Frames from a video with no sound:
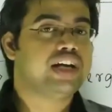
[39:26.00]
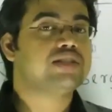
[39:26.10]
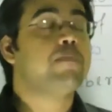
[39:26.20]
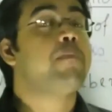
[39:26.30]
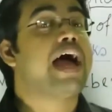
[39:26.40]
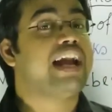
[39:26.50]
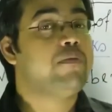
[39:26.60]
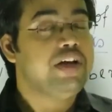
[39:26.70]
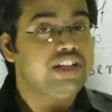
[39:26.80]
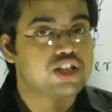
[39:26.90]
there are some
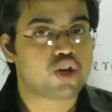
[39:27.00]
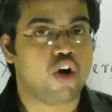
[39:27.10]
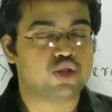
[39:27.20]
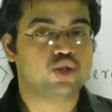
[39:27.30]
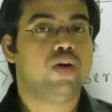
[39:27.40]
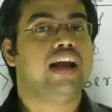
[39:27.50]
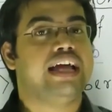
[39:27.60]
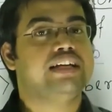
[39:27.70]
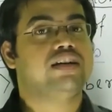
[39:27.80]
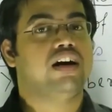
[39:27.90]
parameters also,
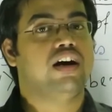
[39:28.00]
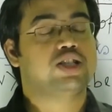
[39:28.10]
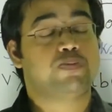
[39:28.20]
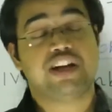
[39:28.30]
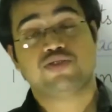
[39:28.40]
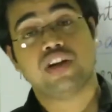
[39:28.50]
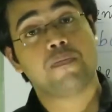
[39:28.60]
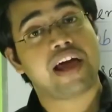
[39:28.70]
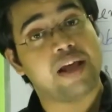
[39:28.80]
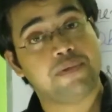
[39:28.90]
like
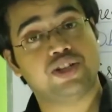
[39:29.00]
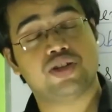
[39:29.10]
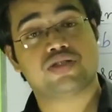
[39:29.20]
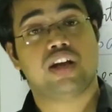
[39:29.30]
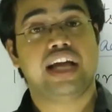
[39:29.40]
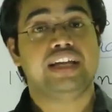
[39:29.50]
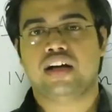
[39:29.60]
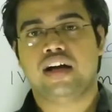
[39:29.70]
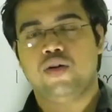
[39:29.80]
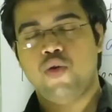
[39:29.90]
spectral parameters
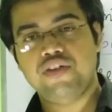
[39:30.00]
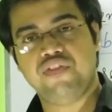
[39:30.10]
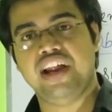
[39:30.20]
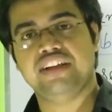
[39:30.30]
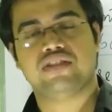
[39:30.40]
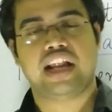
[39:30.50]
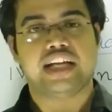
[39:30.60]
like wavelength,